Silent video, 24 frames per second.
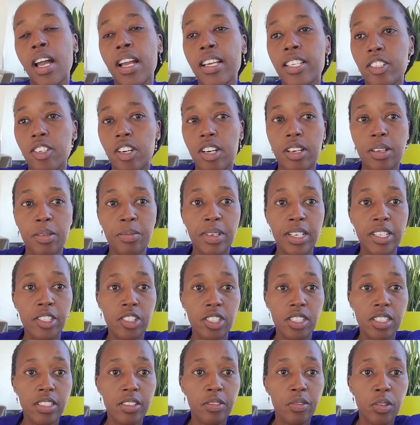I started my
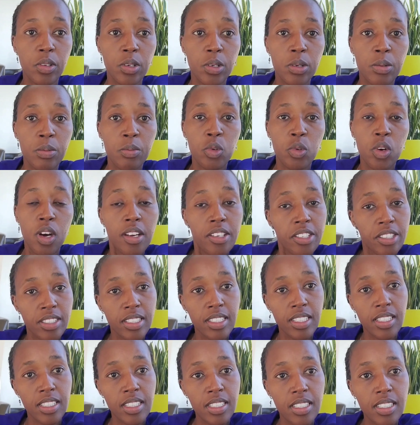journey from
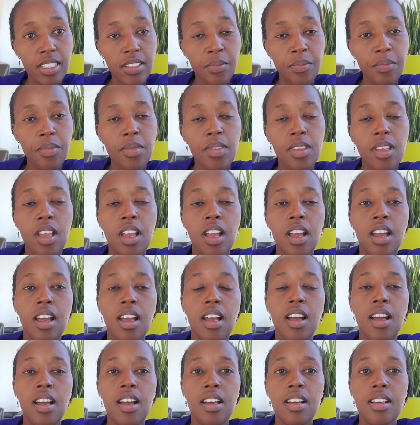Washington,
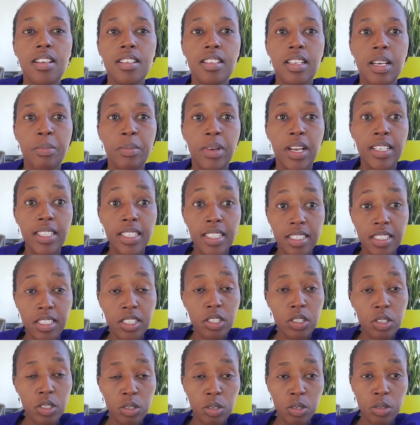and I'm headed
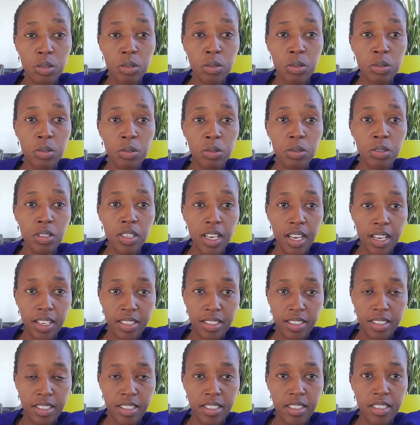to
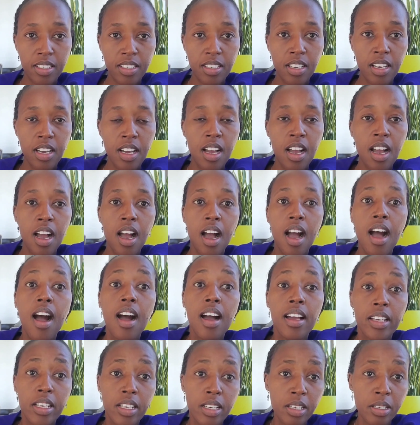Kenya.
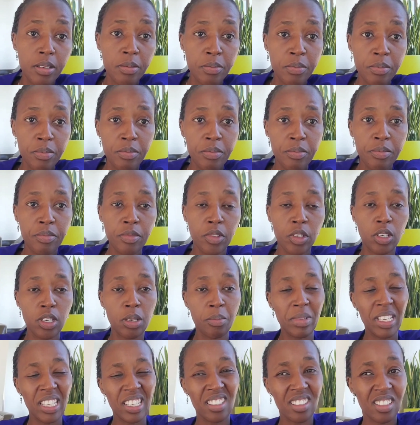I am
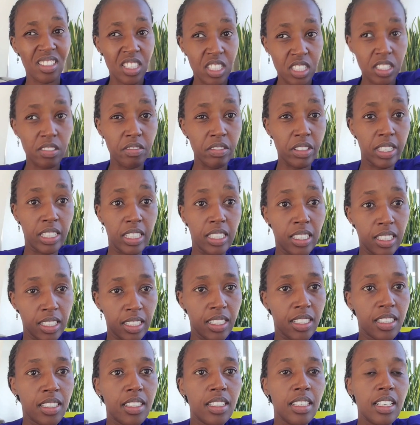gonna make this very
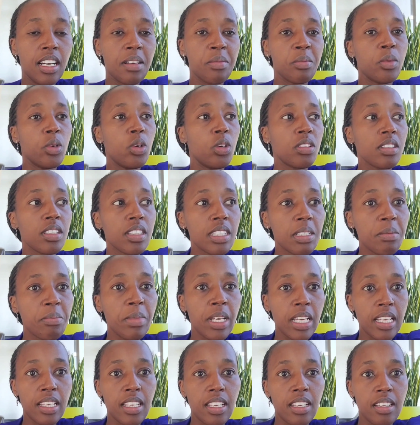clear. I'm only
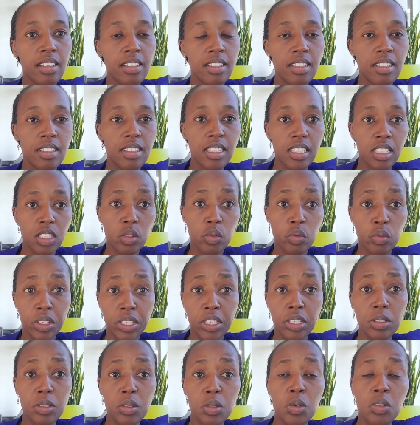making this
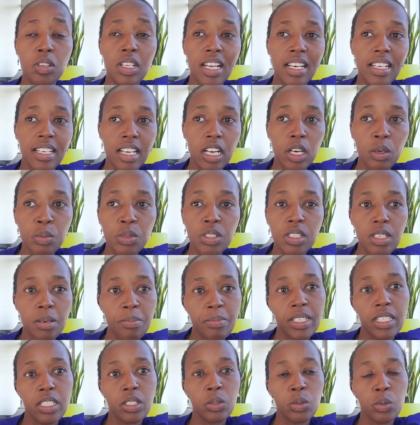video so that it helps
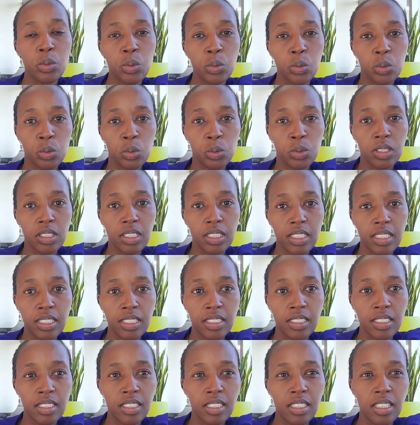somebody who
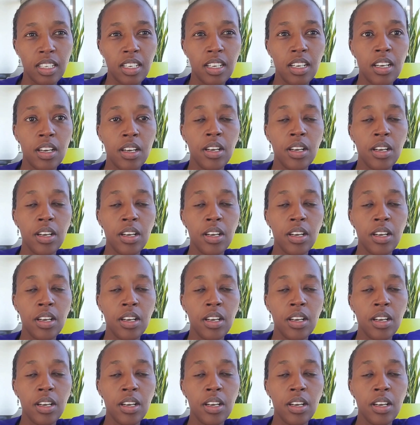is